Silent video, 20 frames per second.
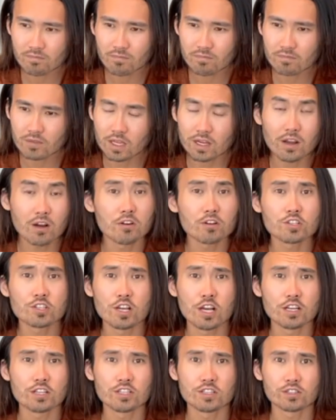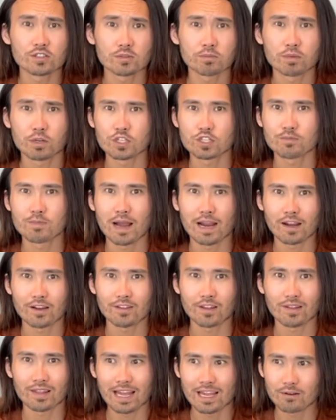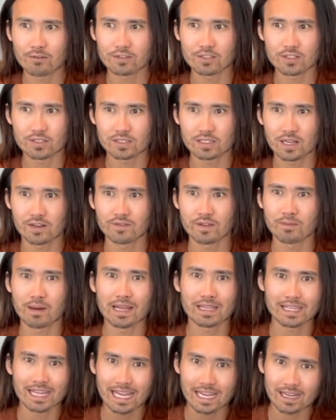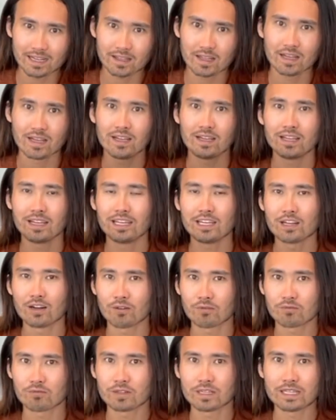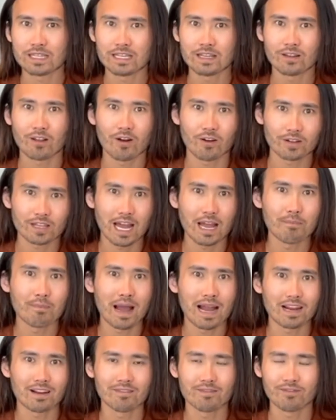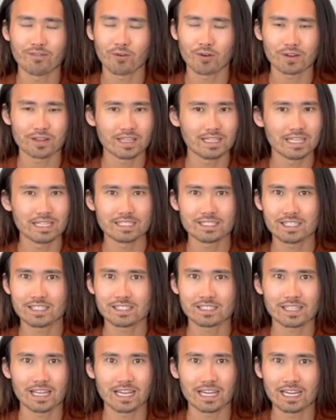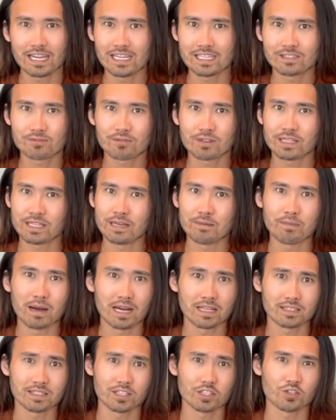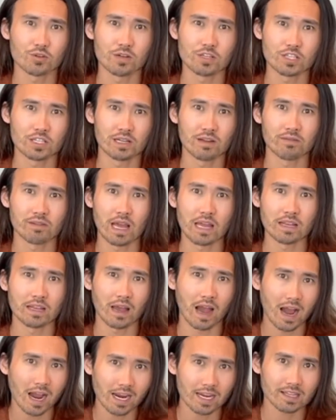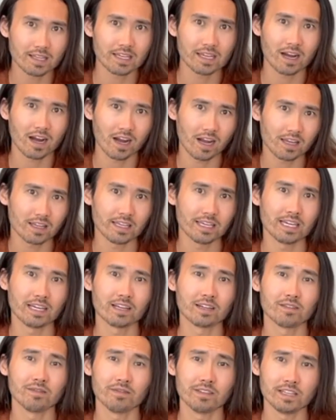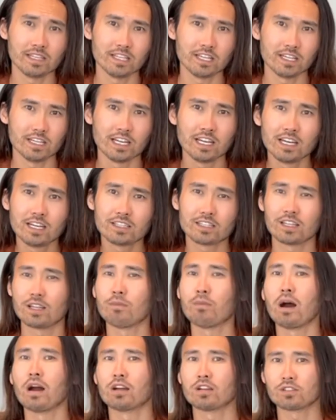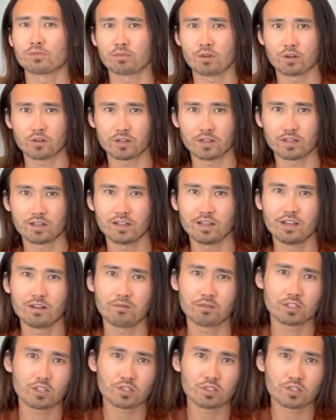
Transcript: negotiations or pushback on the language and stuff, it might take, you know, really a long time back and forth. And it's just like, it's really a bad situation and, and highly, highly inconvenient to the buyer's broker, which